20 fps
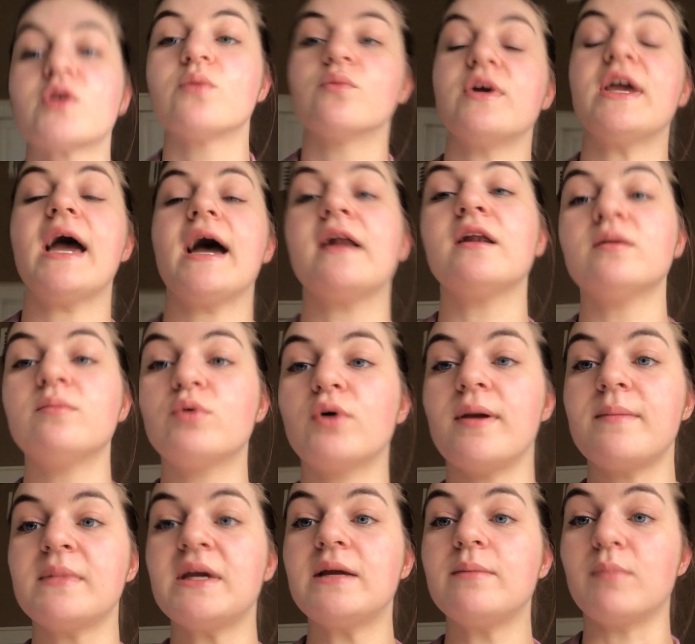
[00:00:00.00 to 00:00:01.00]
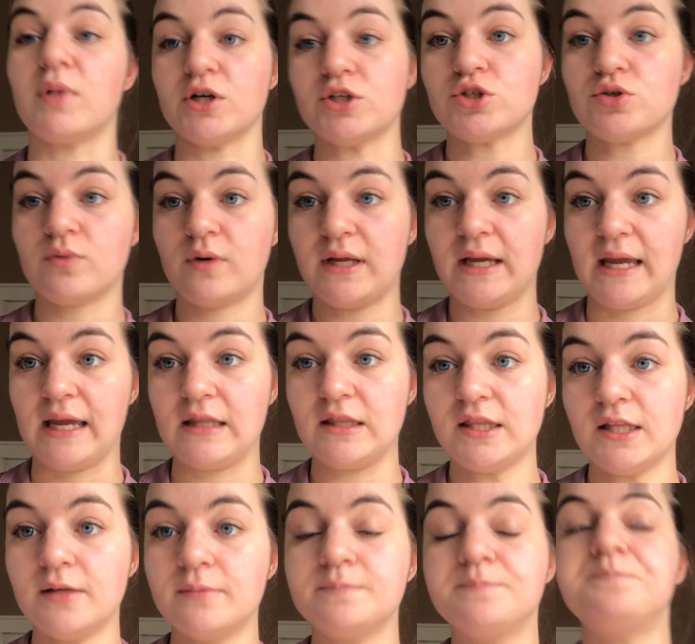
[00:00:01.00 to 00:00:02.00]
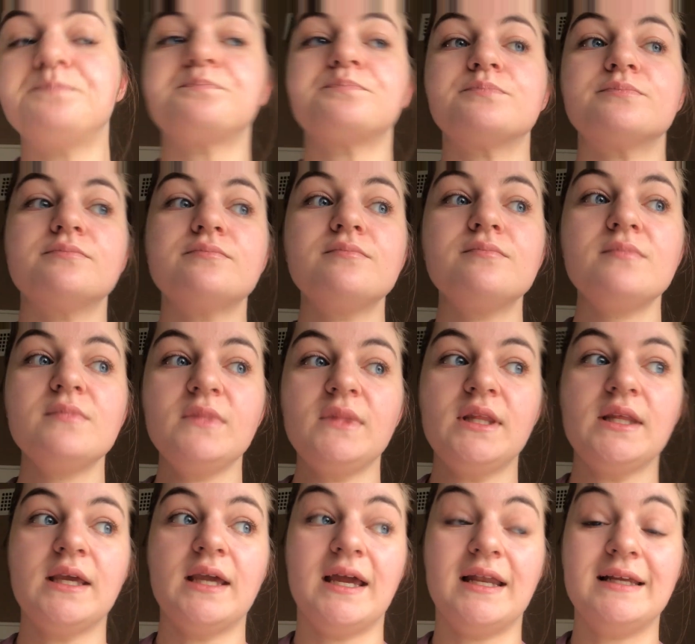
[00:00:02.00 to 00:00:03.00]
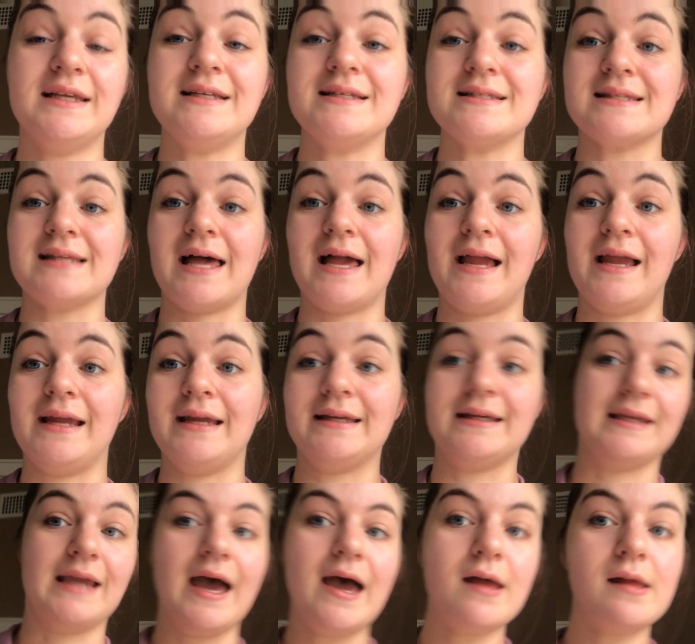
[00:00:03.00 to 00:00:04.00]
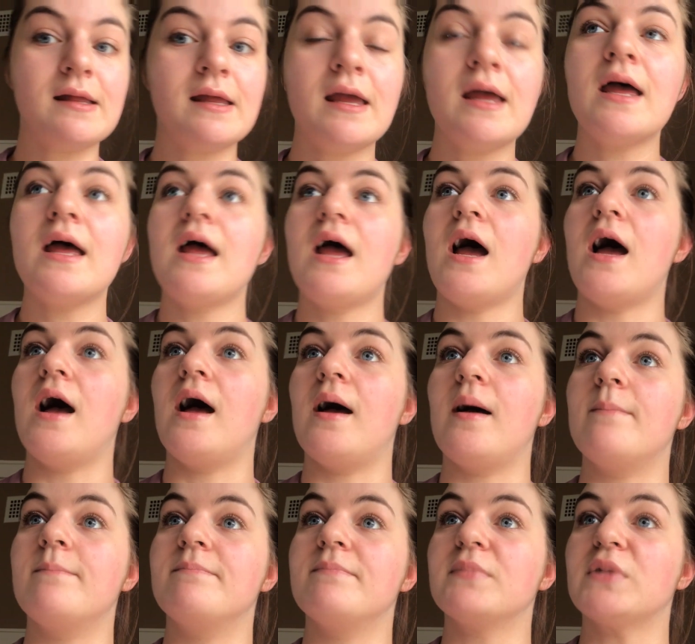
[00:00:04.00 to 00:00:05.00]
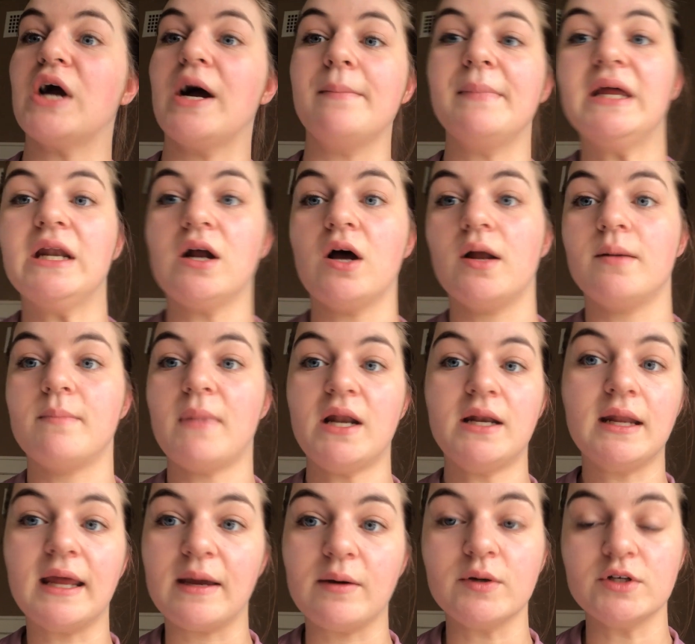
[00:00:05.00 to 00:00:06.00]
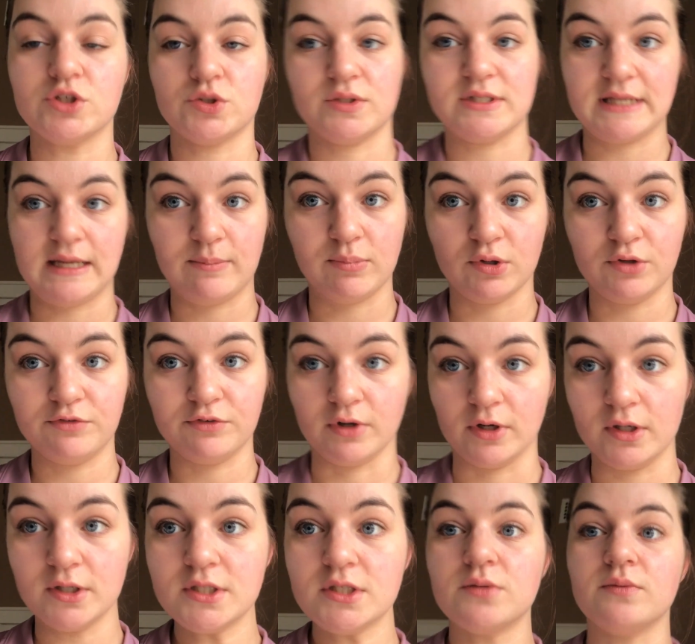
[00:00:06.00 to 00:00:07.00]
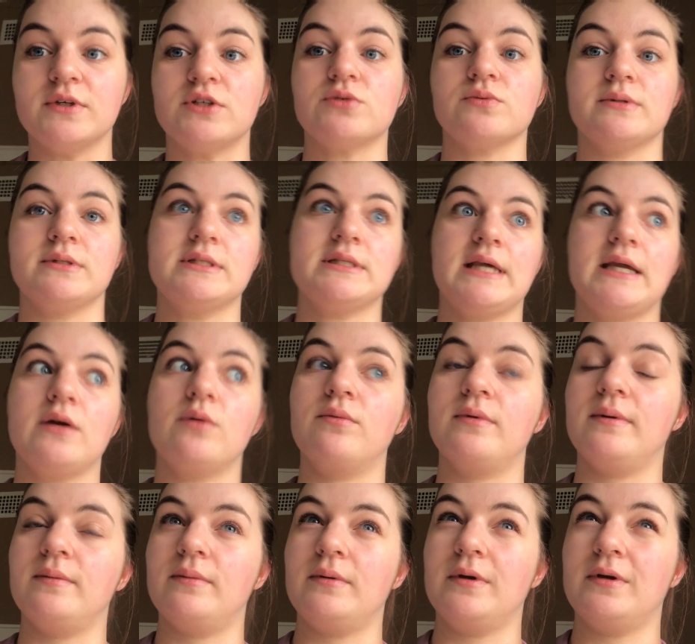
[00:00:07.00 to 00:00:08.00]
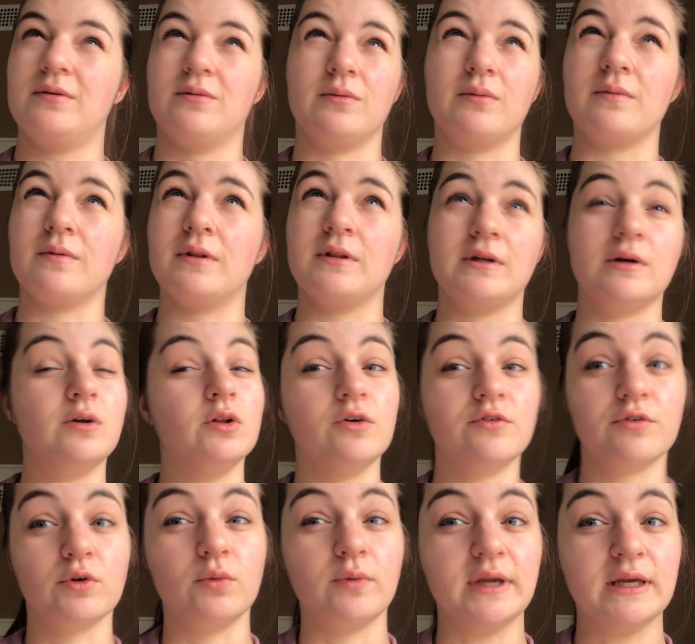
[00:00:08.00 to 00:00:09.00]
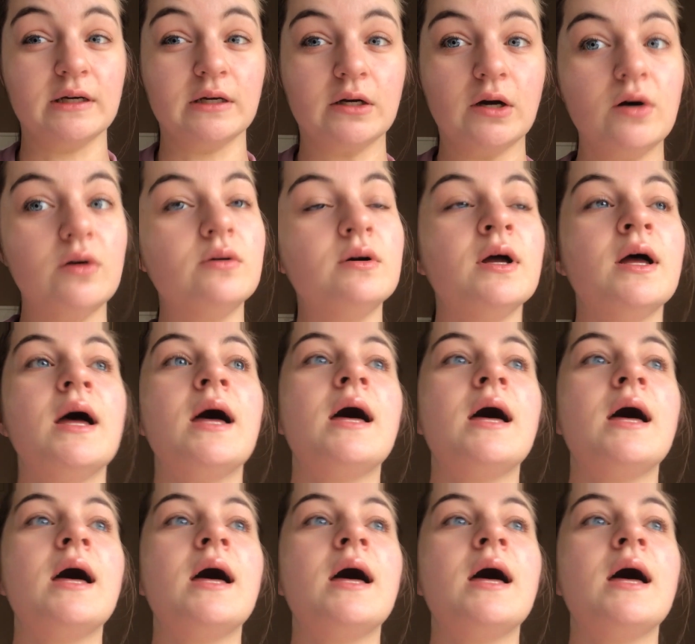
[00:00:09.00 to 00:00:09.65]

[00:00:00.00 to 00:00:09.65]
we had an appointment March 28th, and he's like, yeah, come in on Monday, which was April 1st, which was like a little over a week ago.